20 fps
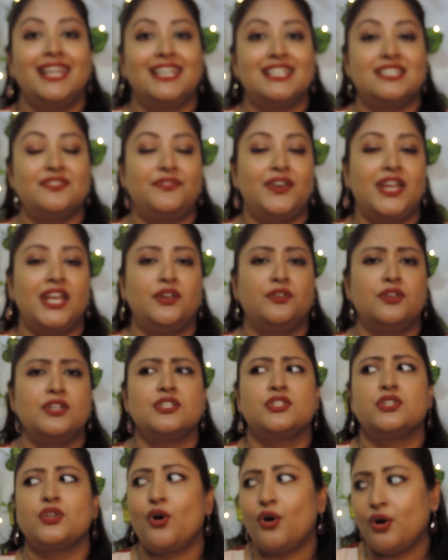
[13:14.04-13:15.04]
this
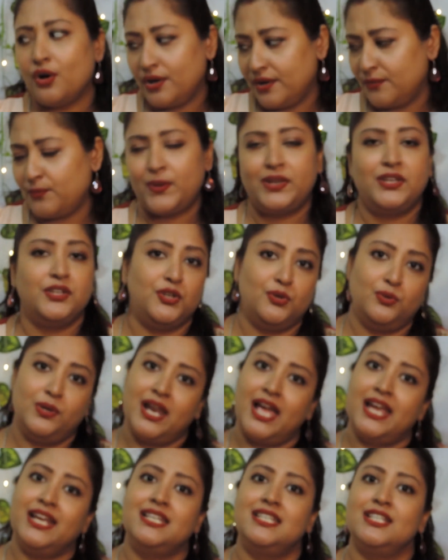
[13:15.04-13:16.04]
fragrance, or whether you
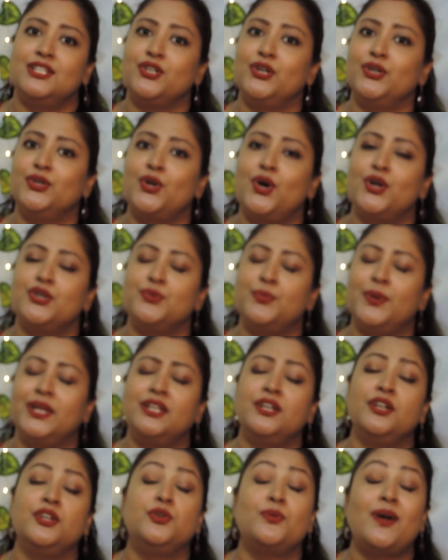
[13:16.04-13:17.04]
liked it or not,
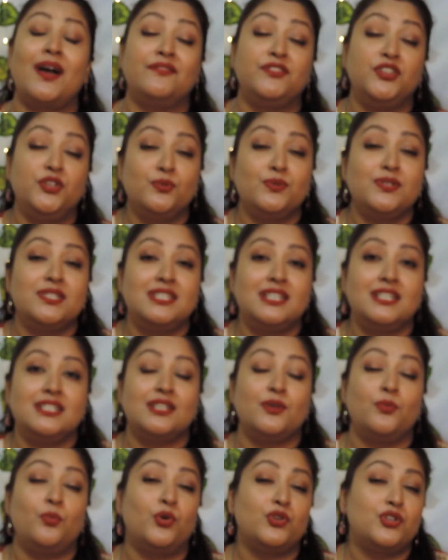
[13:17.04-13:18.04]
whether you have used
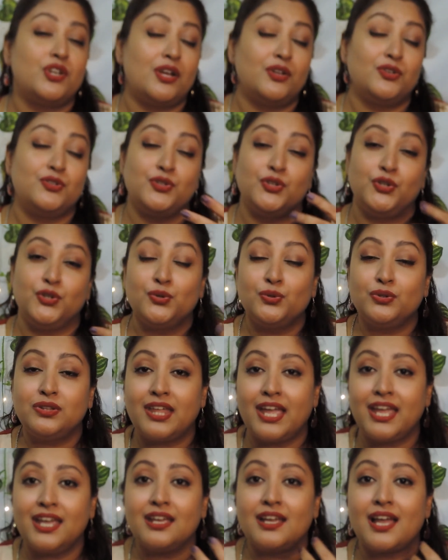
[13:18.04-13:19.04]
it, what do you
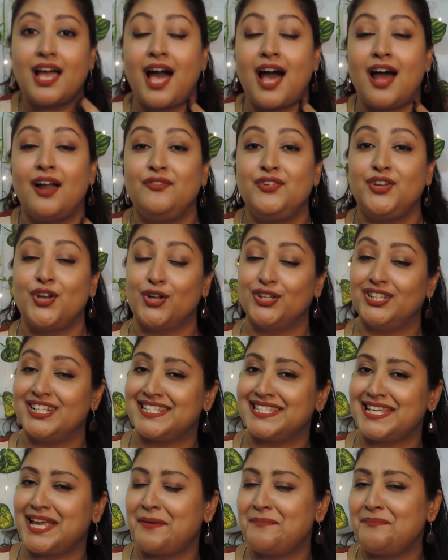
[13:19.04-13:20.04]
think, are we on the
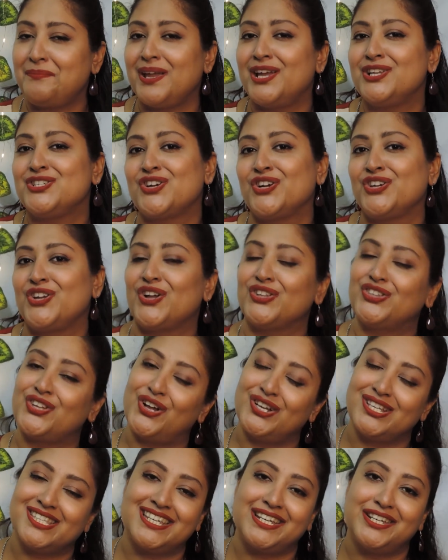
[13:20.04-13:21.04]
same page or your
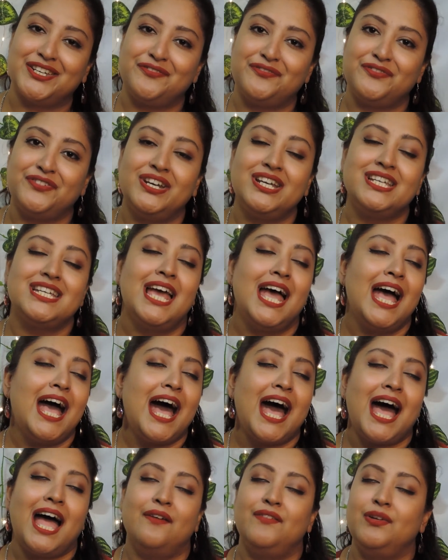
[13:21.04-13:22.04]
thoughts are different.
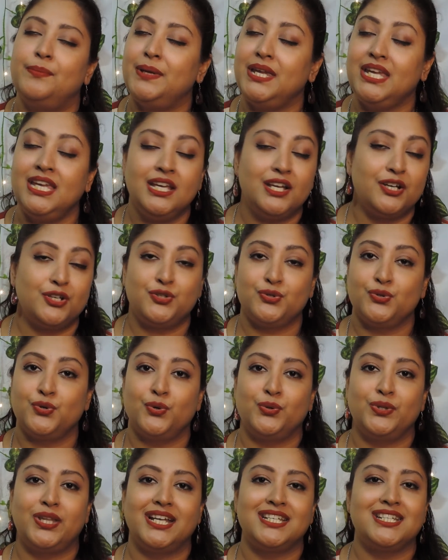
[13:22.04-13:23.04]
I will be eager to
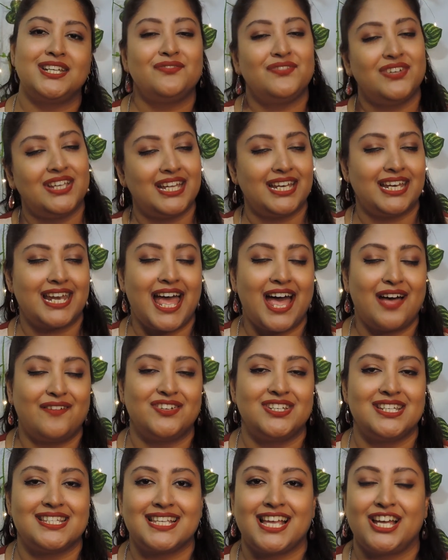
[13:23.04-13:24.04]
know that and we can
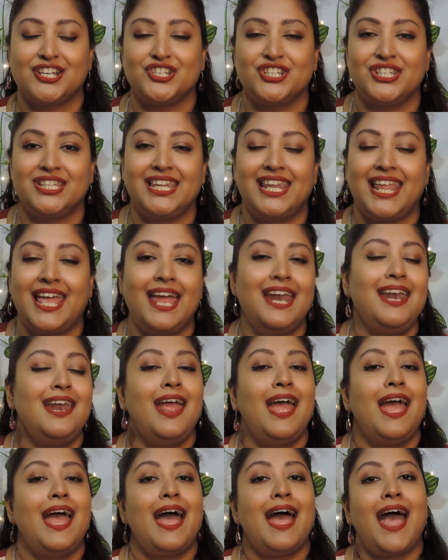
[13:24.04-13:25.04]
have a discussion there.
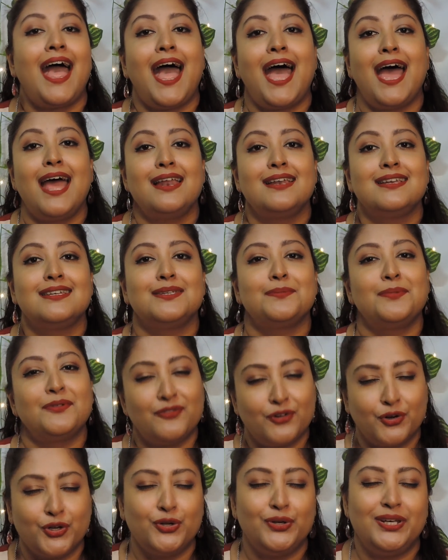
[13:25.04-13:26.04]
And
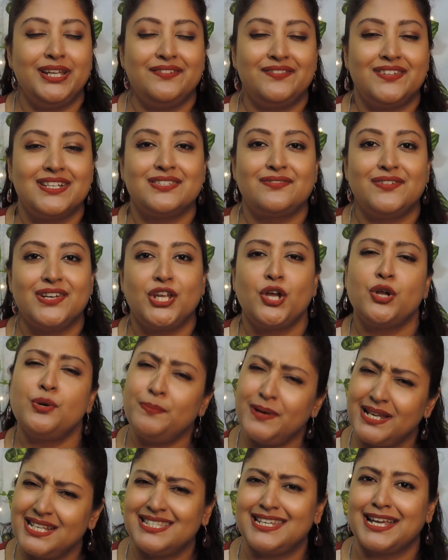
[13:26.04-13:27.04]
before you leave this video,
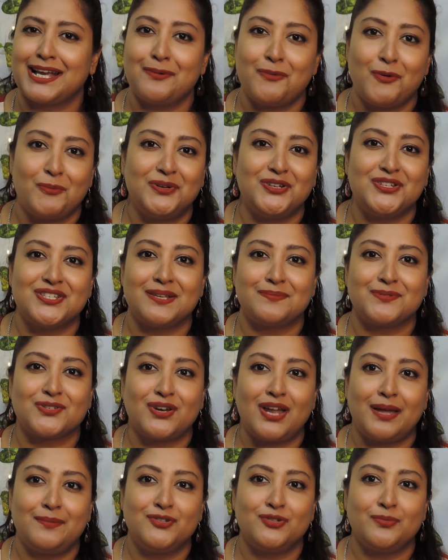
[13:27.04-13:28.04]
please take a moment to
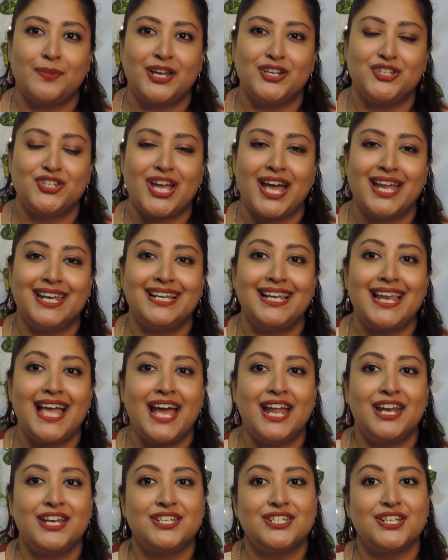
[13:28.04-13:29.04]
subscribe to my channel
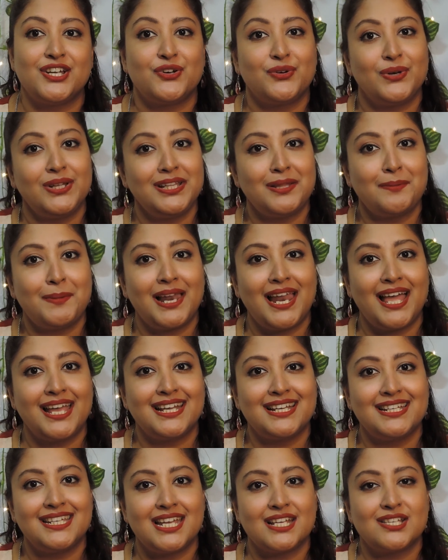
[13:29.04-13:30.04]
and ring the bell
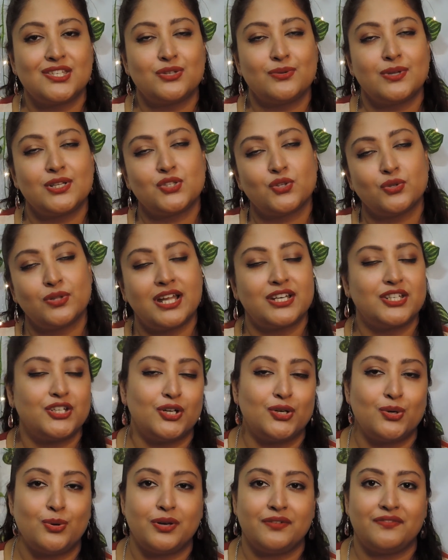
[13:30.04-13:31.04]
icon next to it so that
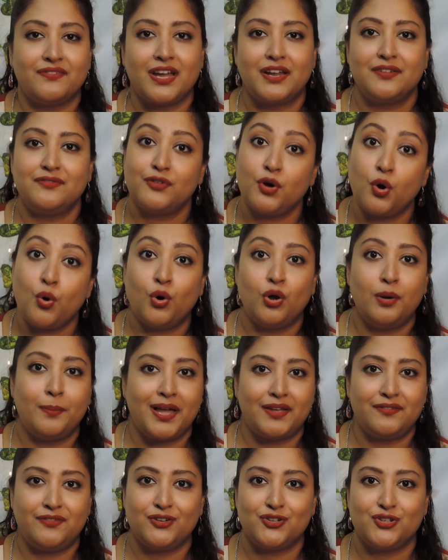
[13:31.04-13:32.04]
you're notified for all
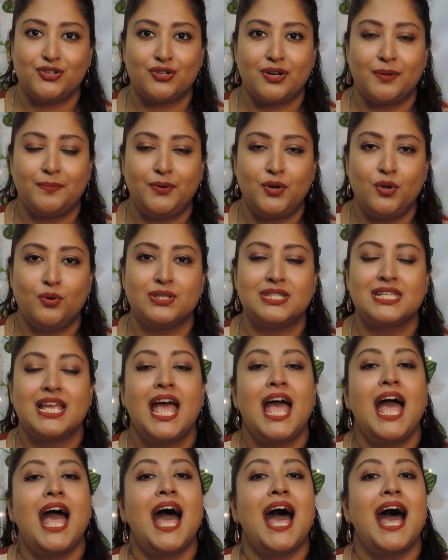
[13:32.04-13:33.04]
my future uploads.
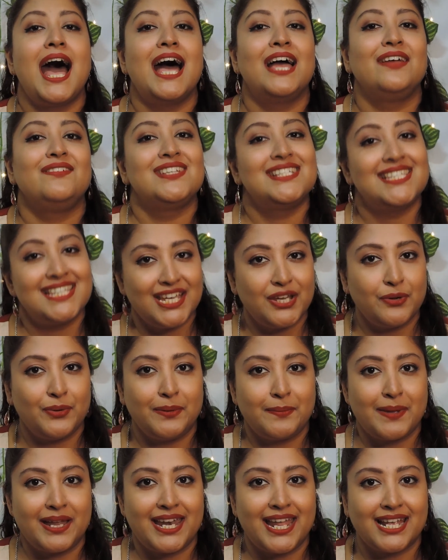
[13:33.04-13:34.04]
I will see you
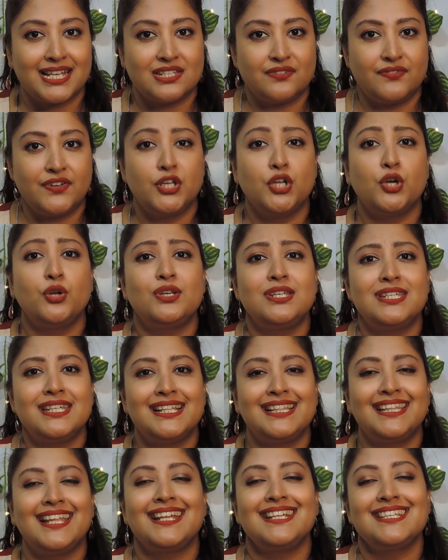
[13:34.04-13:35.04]
in my next video.
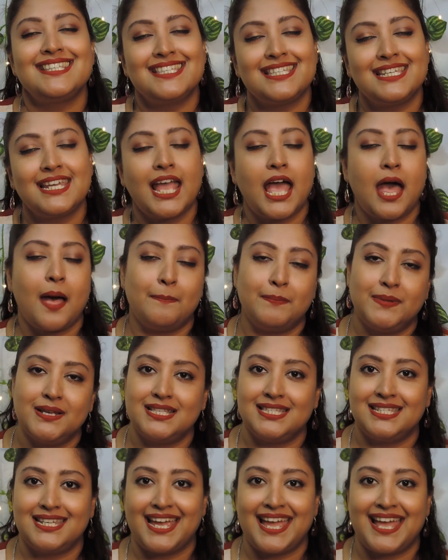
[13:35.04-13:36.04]
Till then, stay
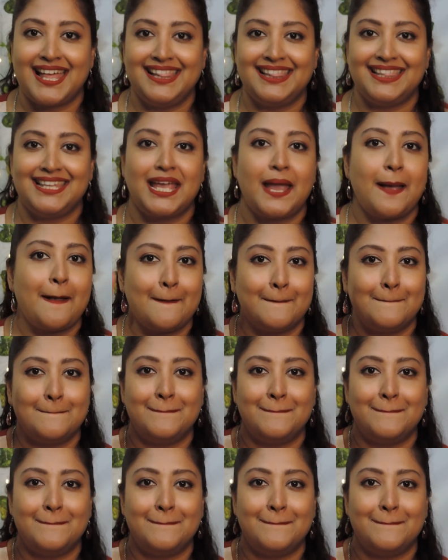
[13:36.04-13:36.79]
happy, stay healthy.